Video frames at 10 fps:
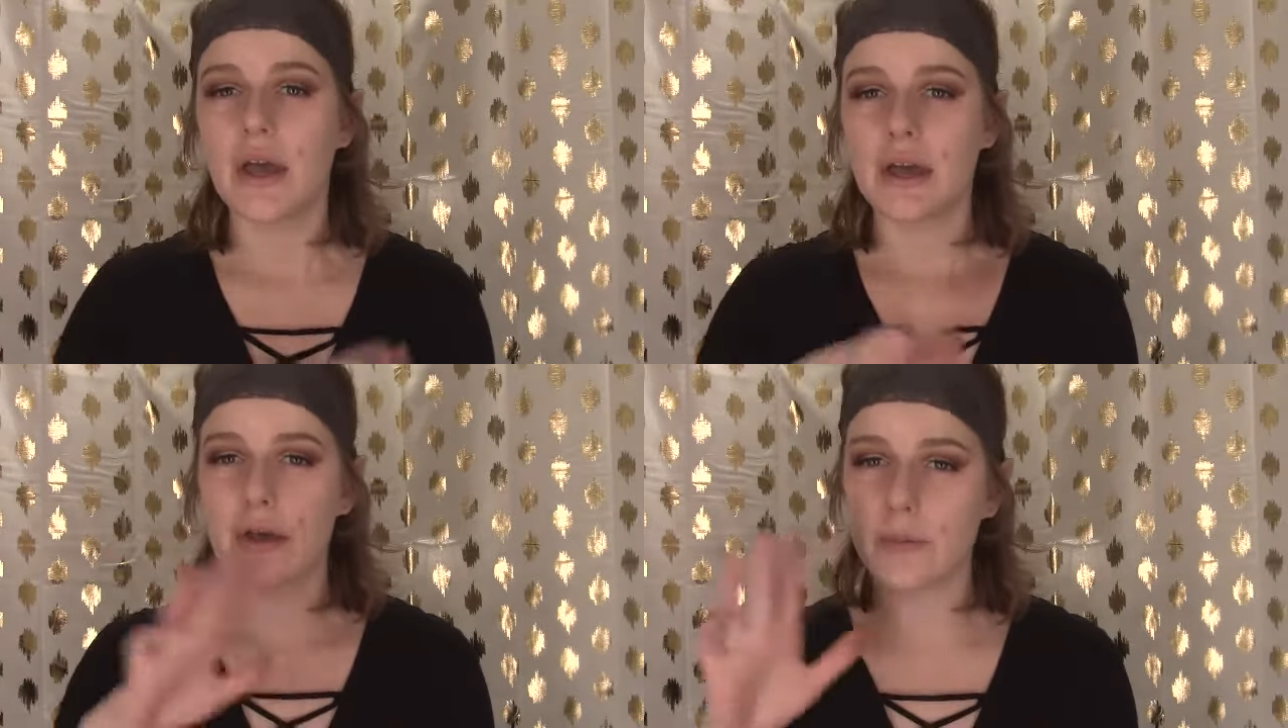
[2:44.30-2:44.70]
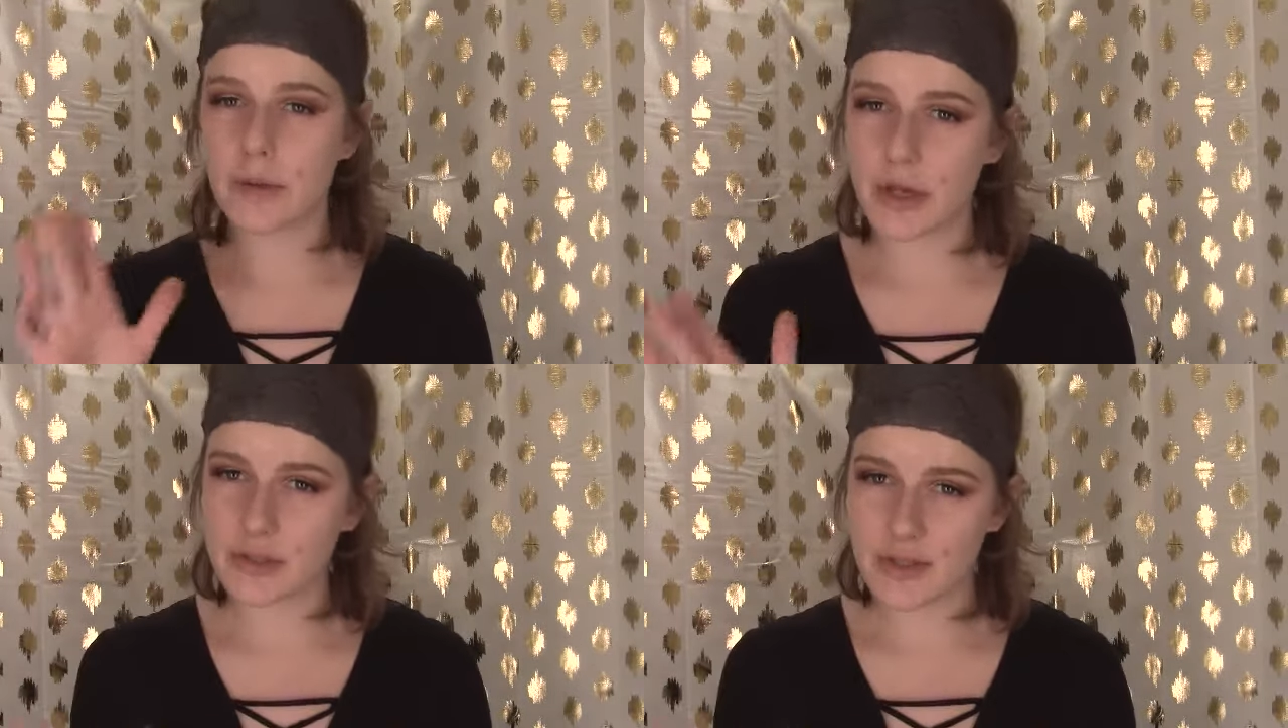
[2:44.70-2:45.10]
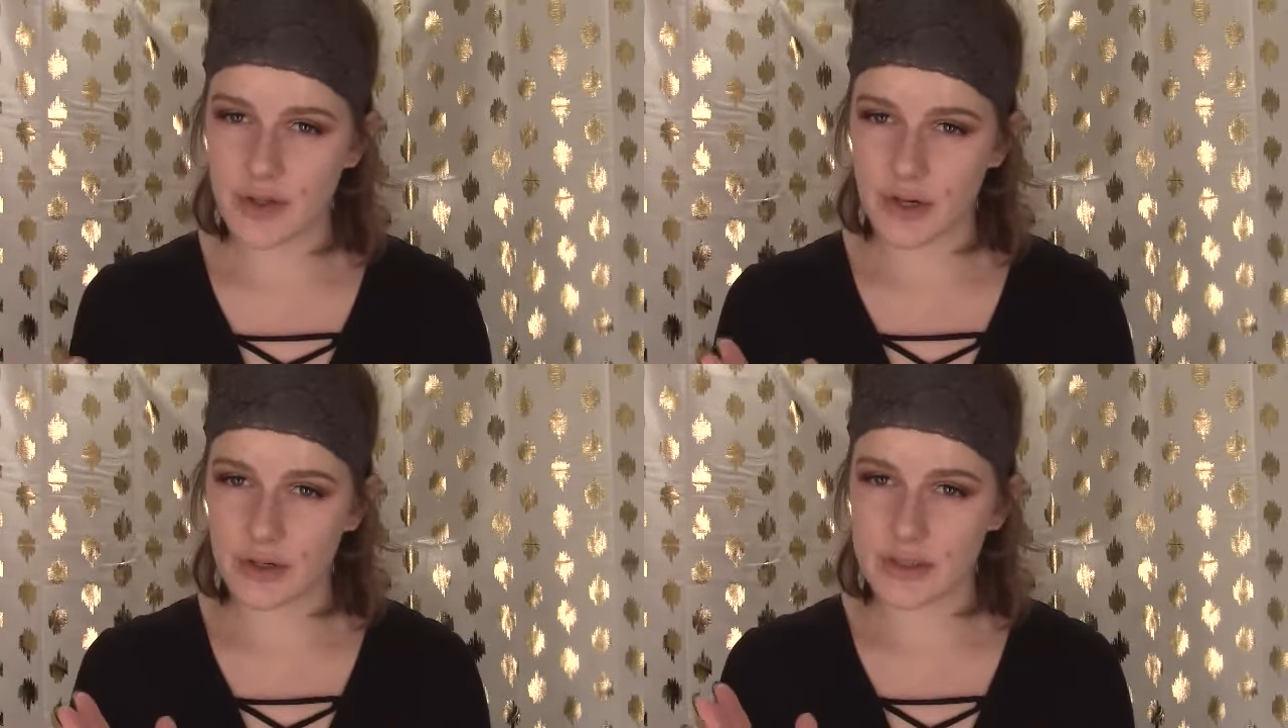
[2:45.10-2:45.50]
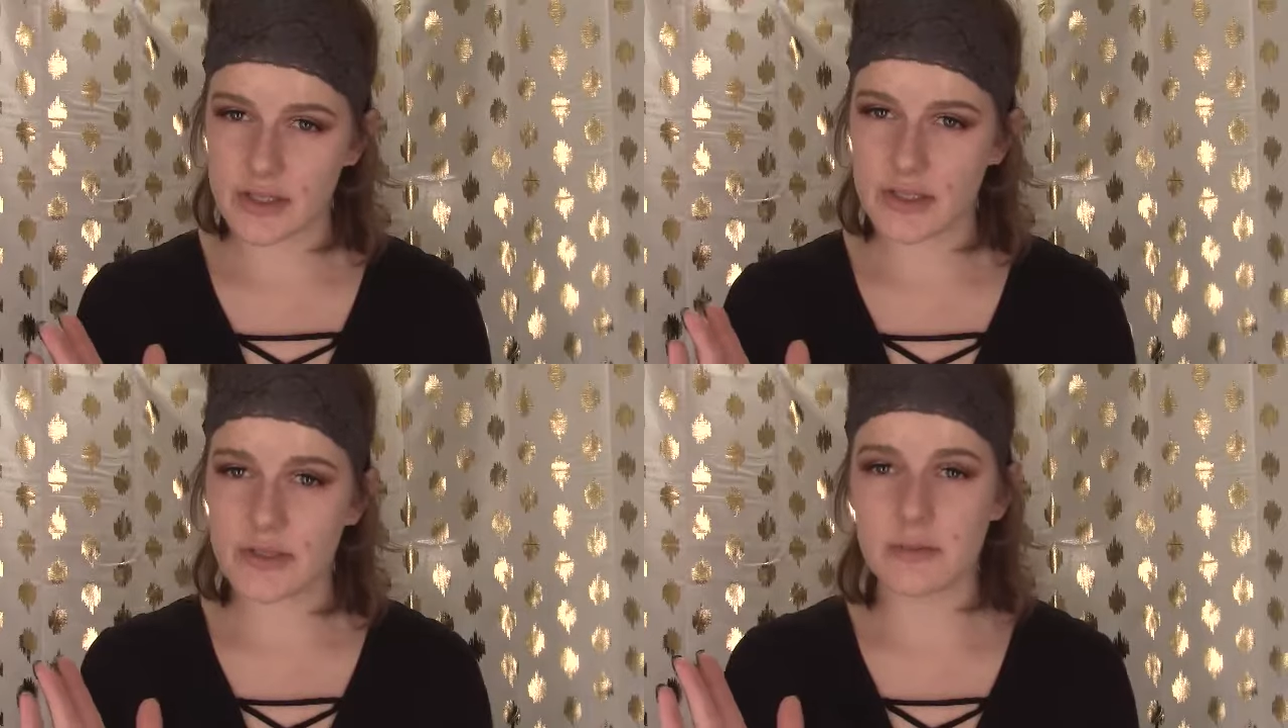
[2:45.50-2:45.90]
compared to the
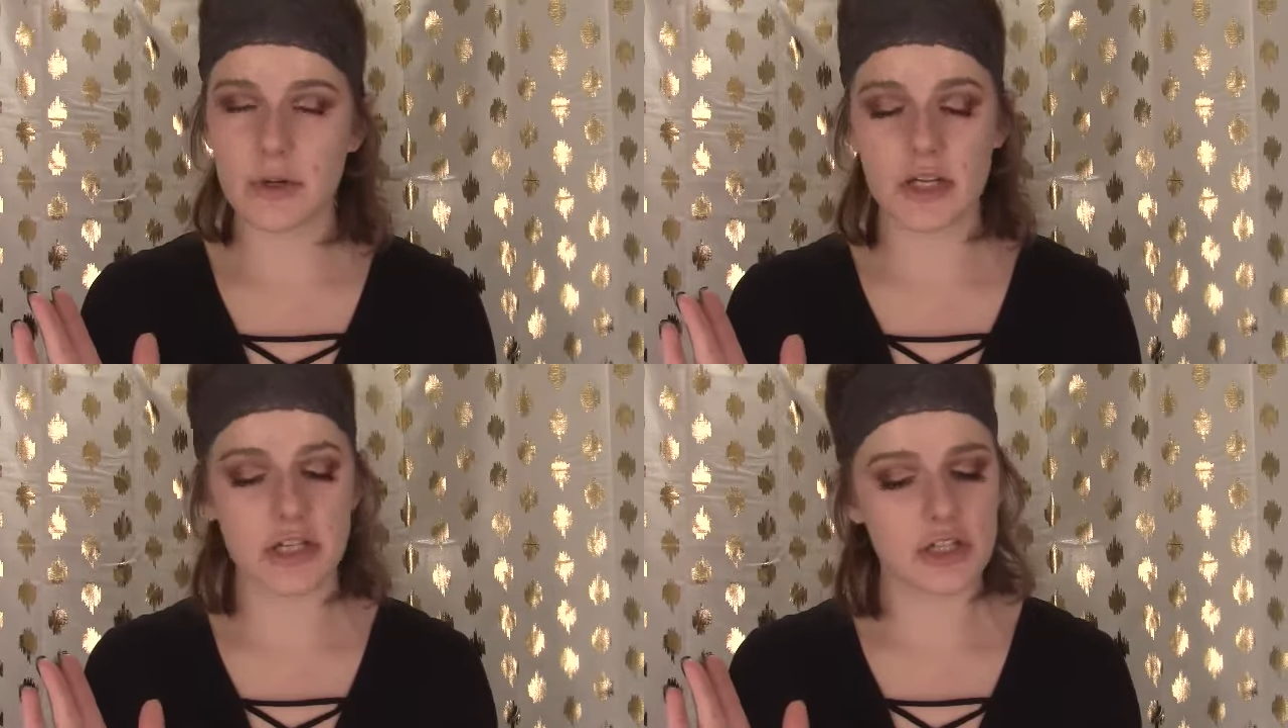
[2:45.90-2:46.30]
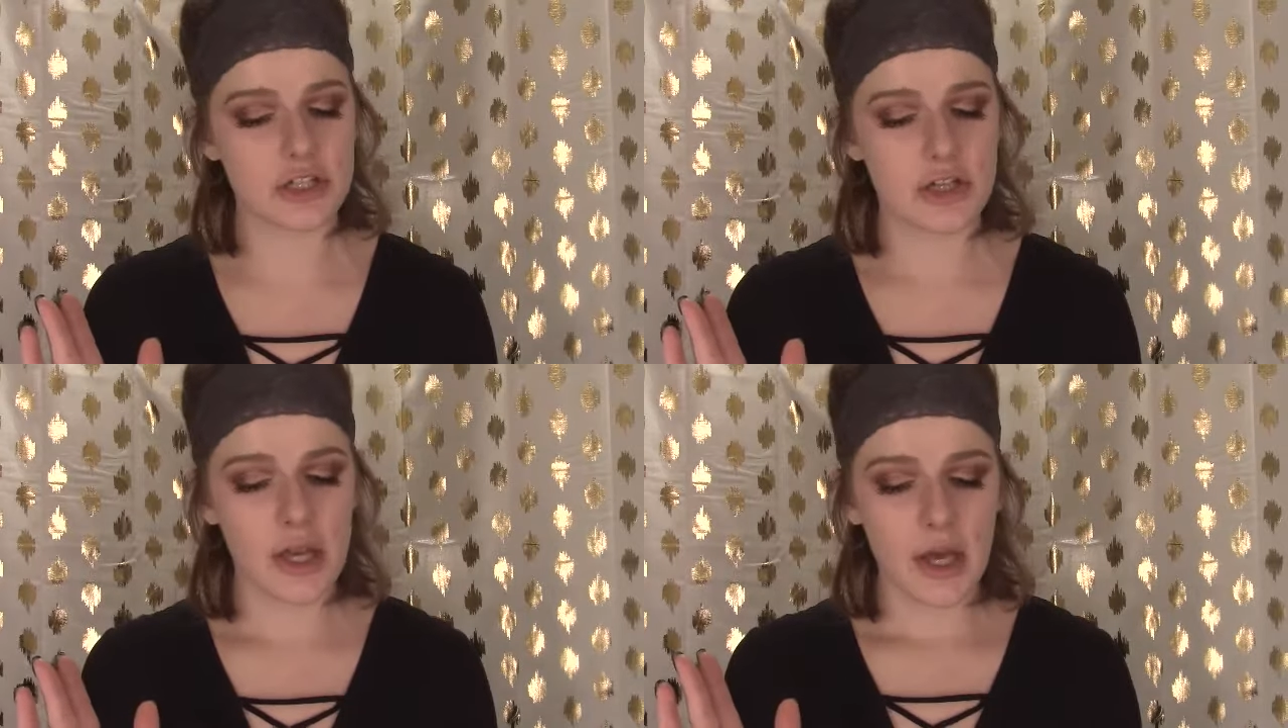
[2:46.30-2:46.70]
Artis brush,